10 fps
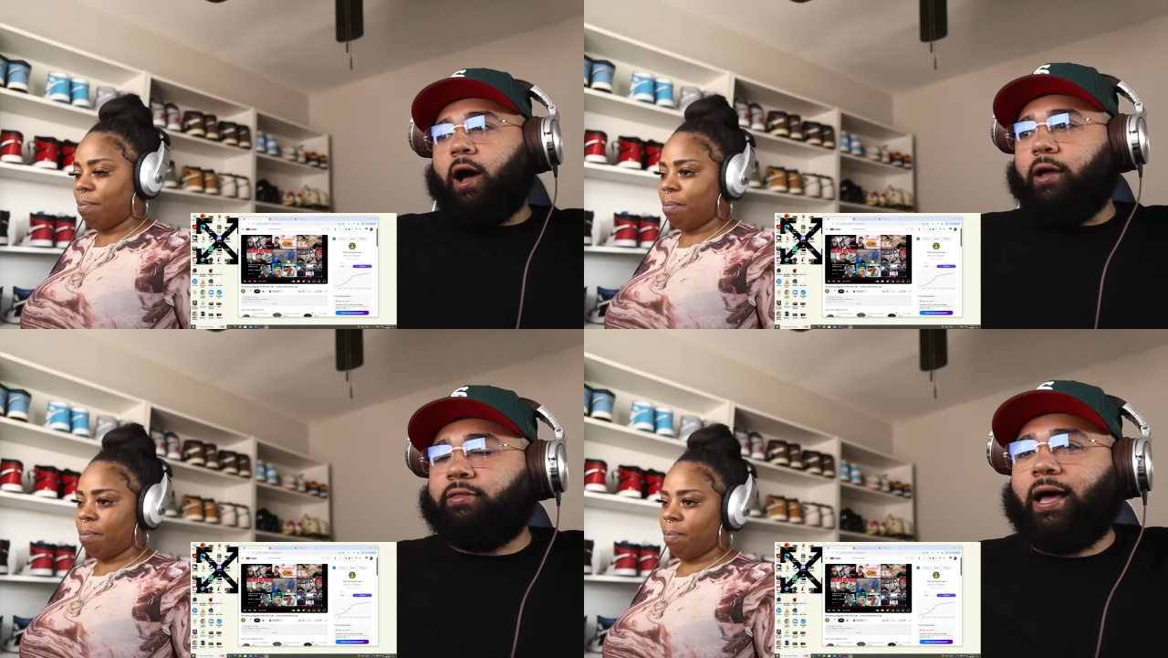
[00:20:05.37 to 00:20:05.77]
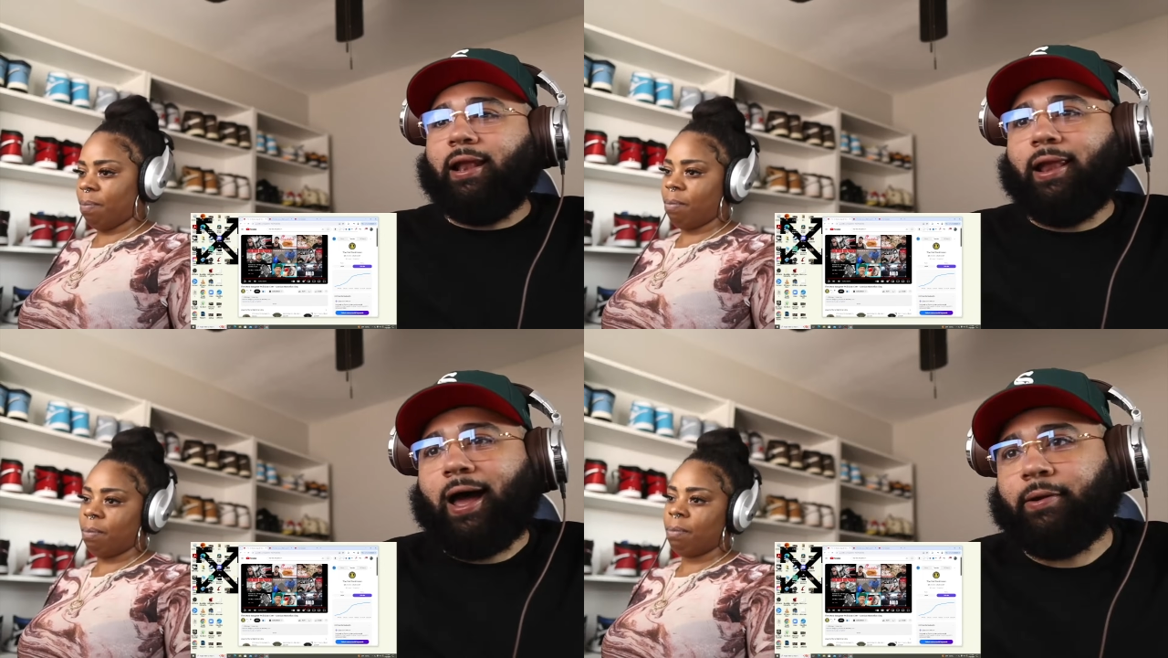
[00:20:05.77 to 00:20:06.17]
Speaker 1: Hit that
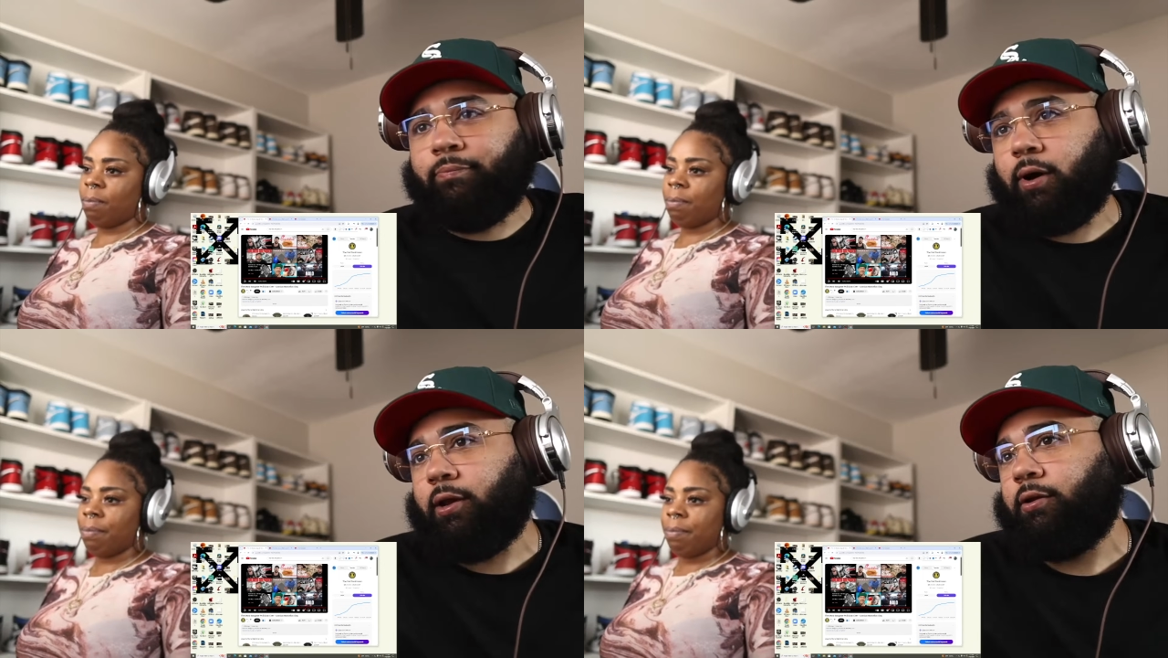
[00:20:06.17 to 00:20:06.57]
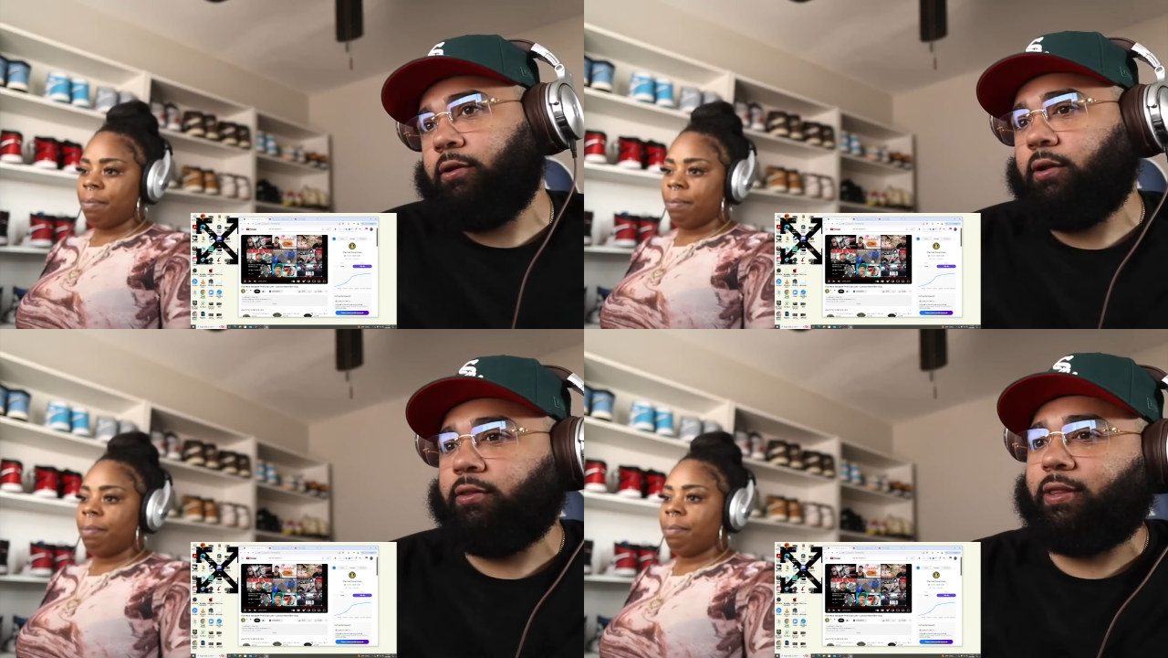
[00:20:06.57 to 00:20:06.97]
like
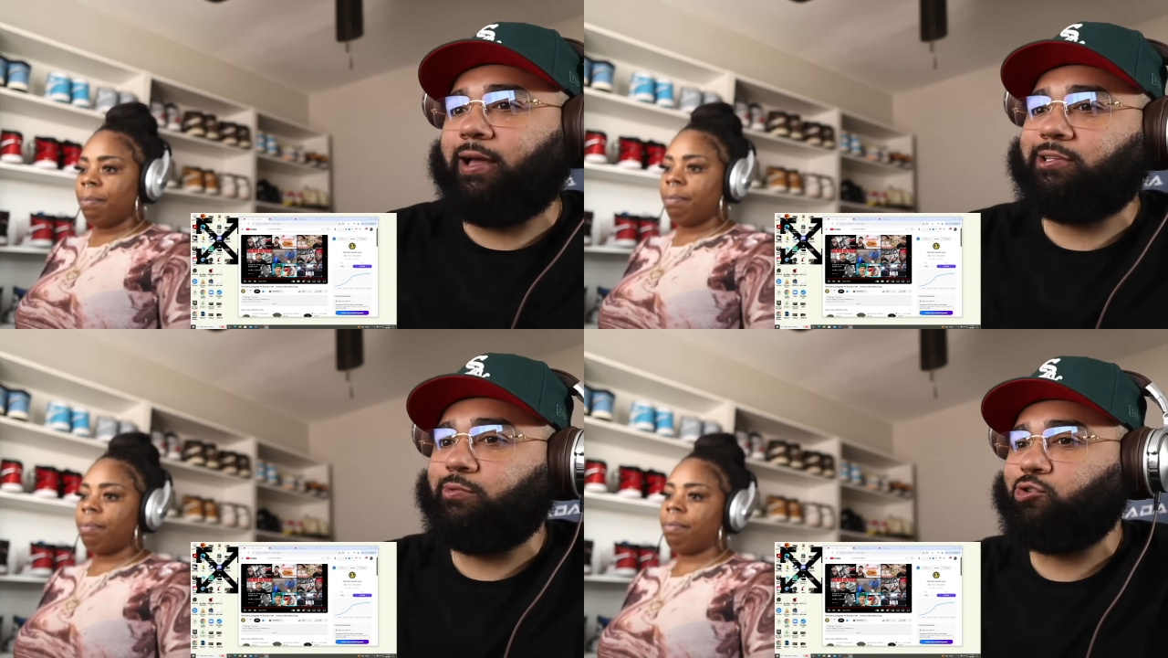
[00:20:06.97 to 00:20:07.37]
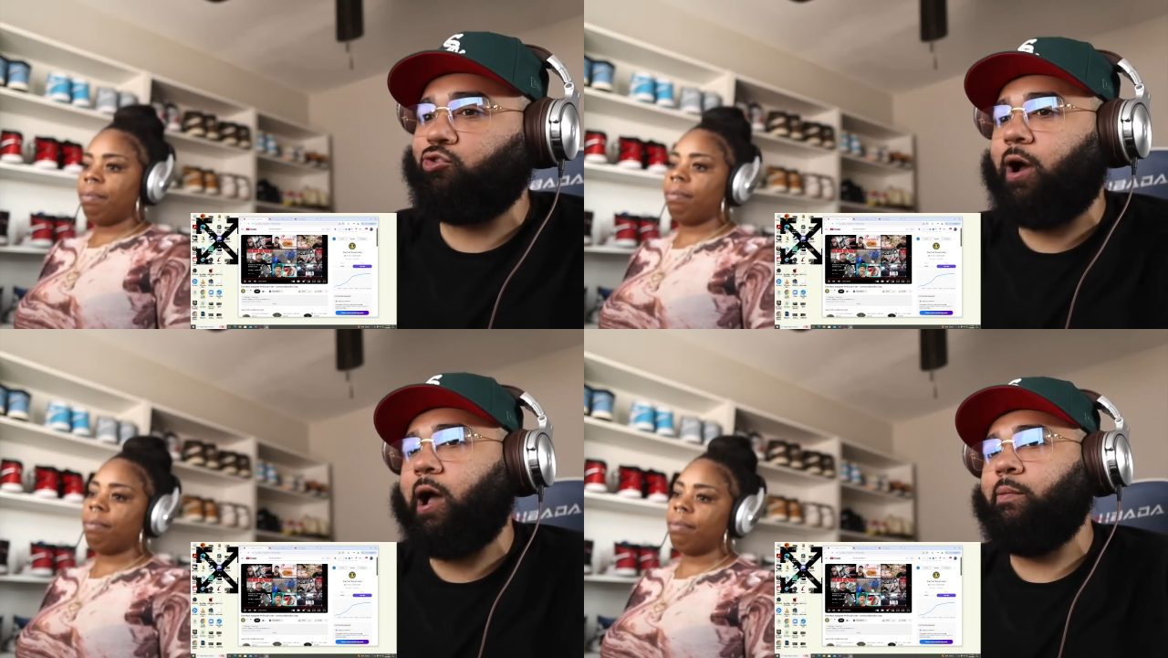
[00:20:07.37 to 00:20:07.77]
button. Hit that
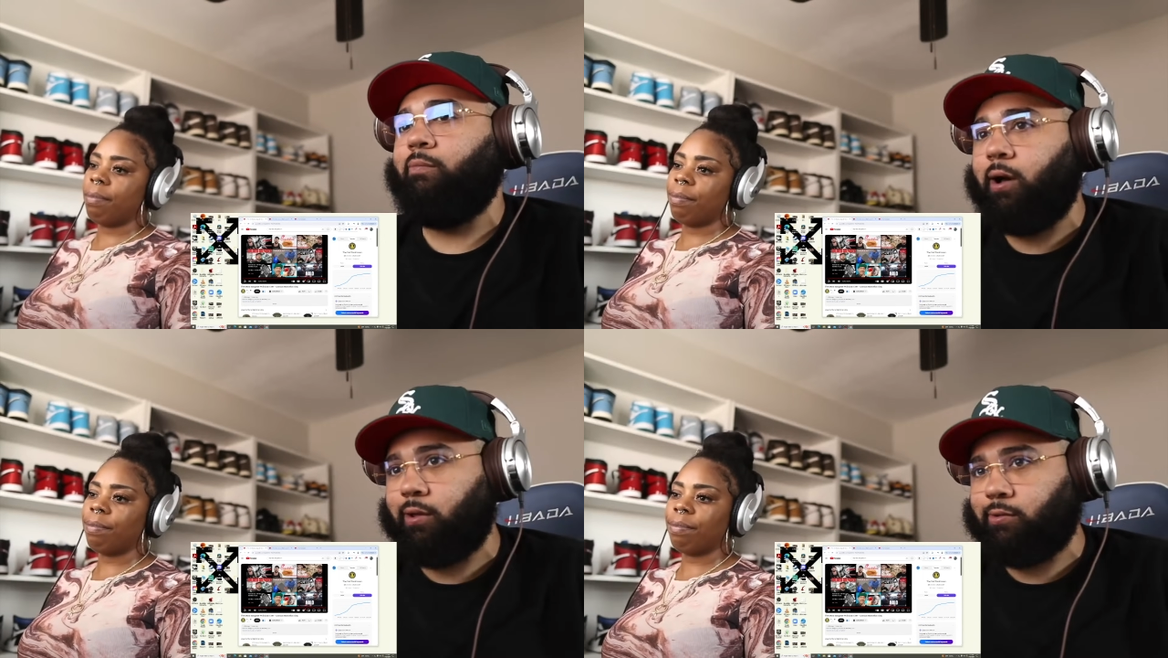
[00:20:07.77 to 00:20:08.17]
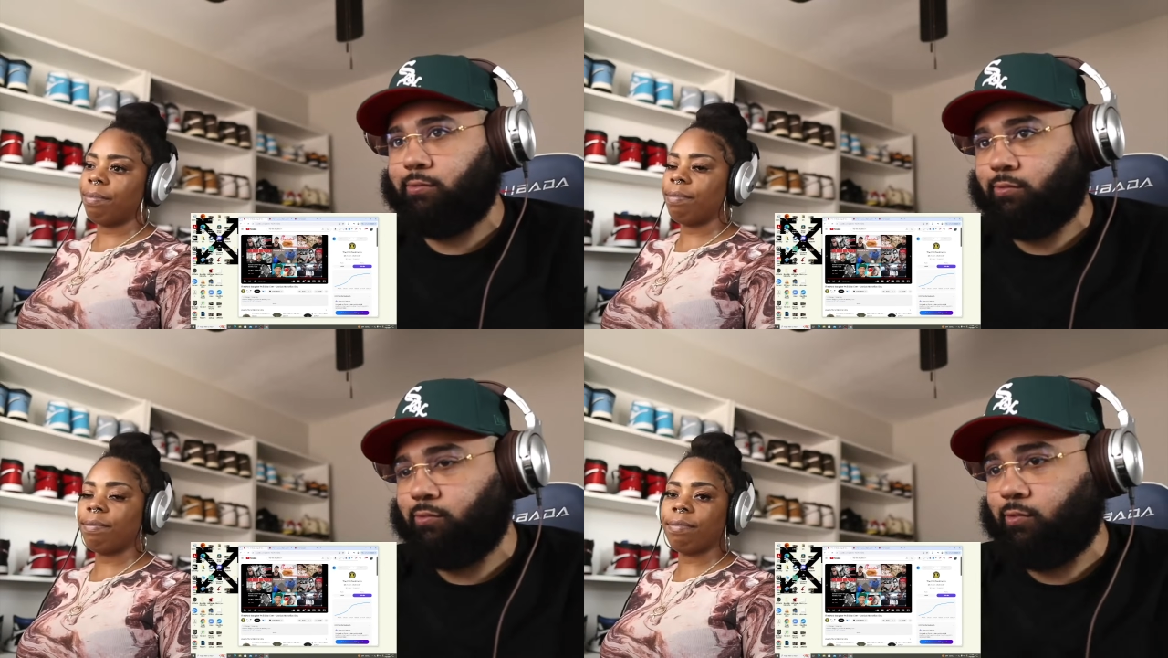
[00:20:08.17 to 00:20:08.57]
subscribe
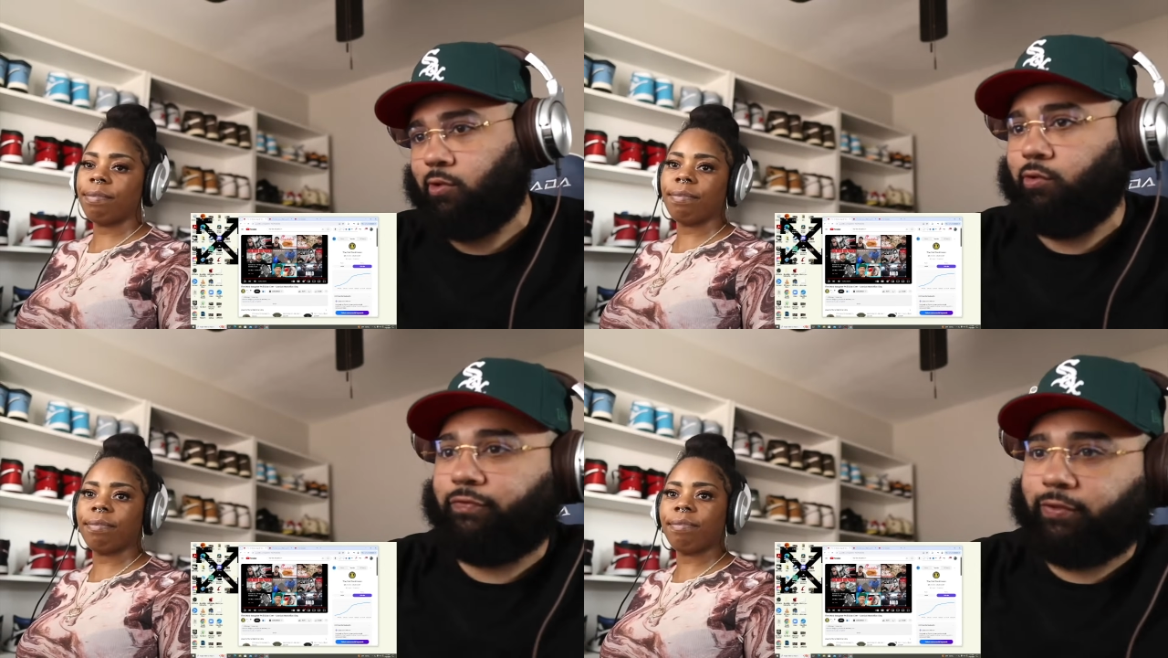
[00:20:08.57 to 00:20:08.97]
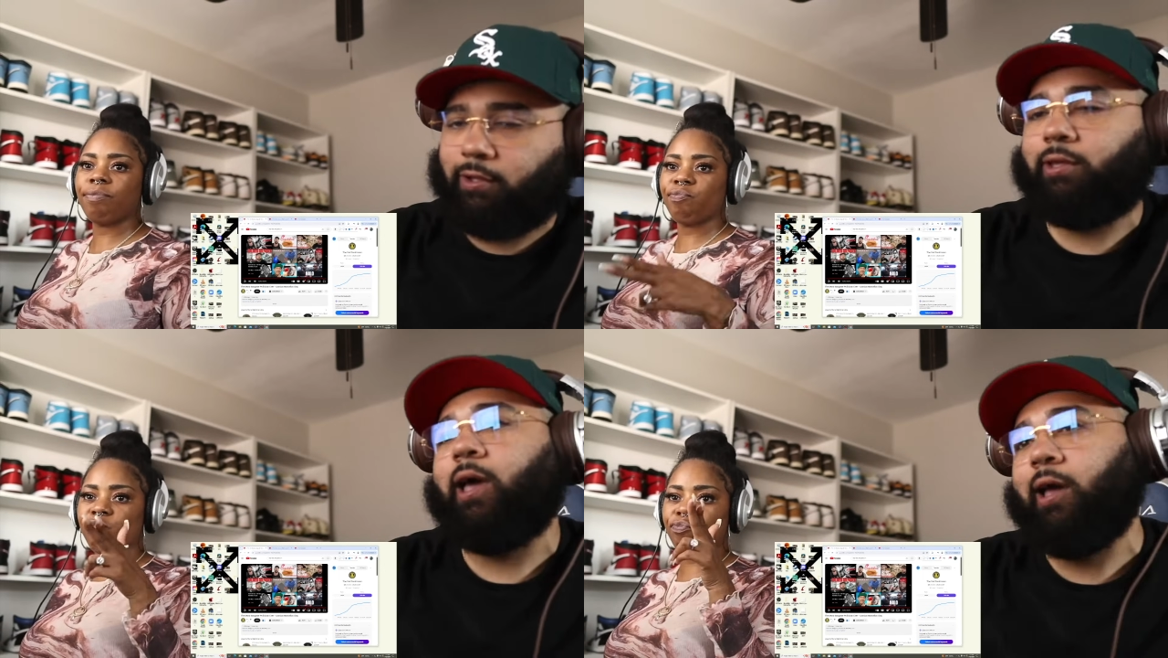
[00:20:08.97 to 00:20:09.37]
button. Roll to
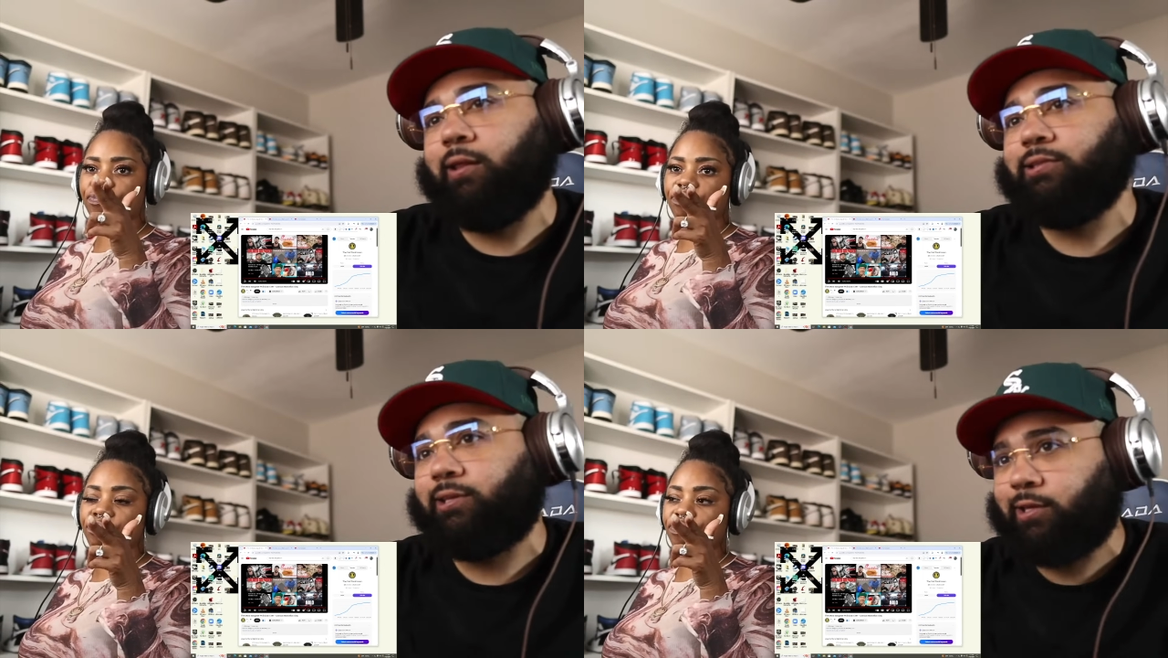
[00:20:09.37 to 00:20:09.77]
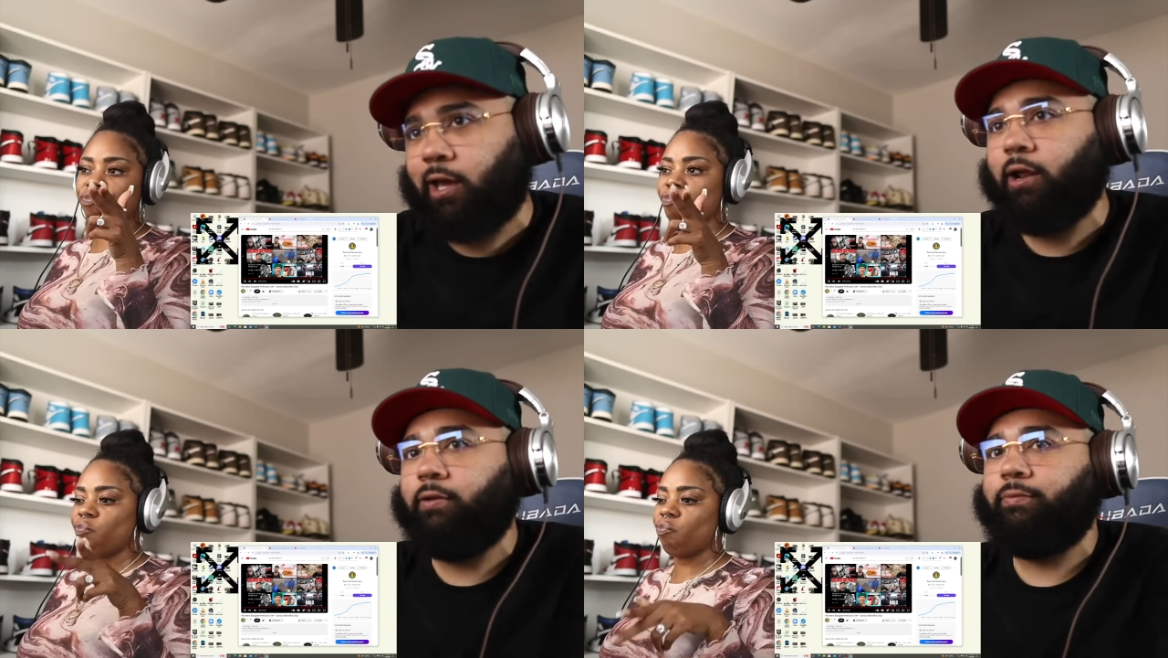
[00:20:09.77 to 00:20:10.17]
50K. Let's get it.